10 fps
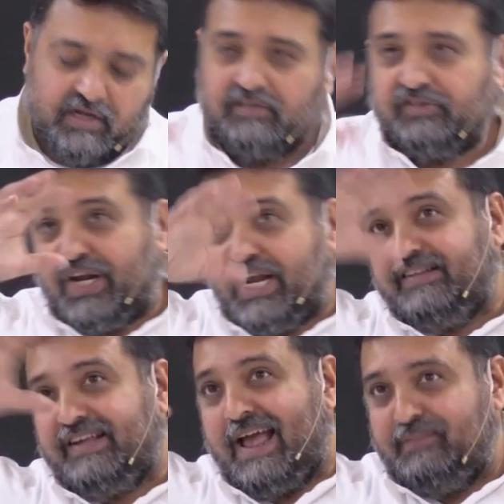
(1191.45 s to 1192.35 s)
Three
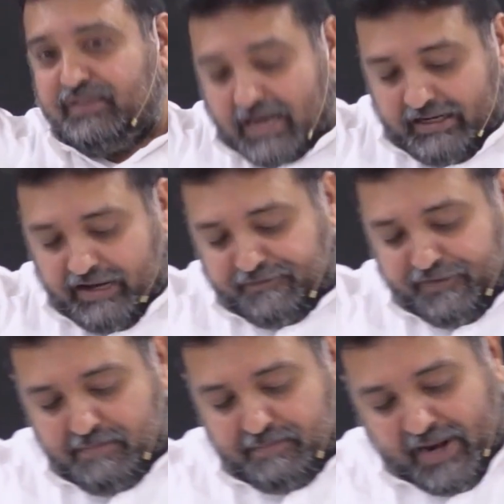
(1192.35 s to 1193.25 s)
times at
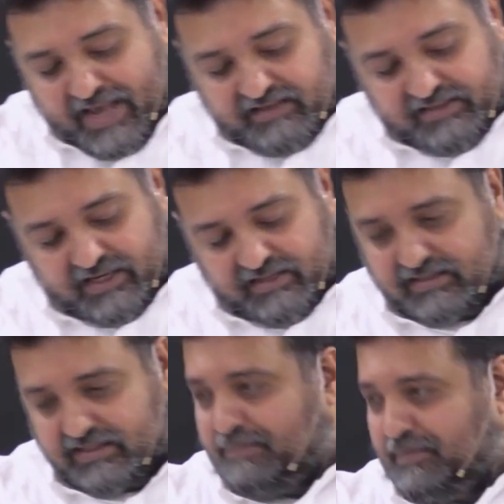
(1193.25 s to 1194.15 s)
different places, they
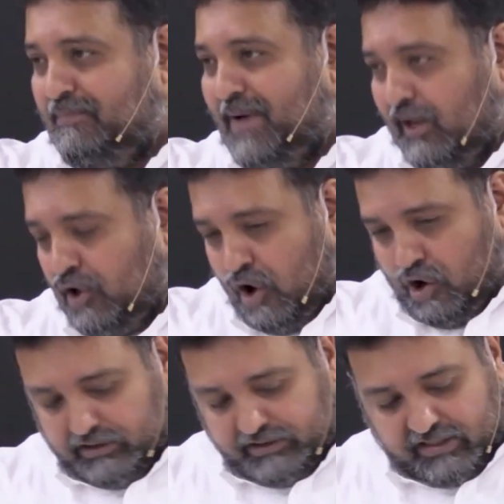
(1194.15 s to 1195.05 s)
prepare
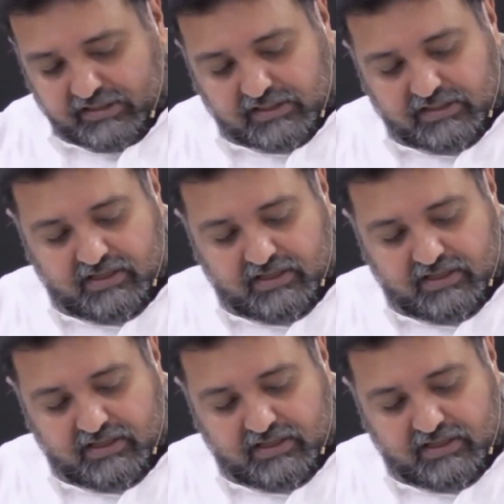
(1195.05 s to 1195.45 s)
altars,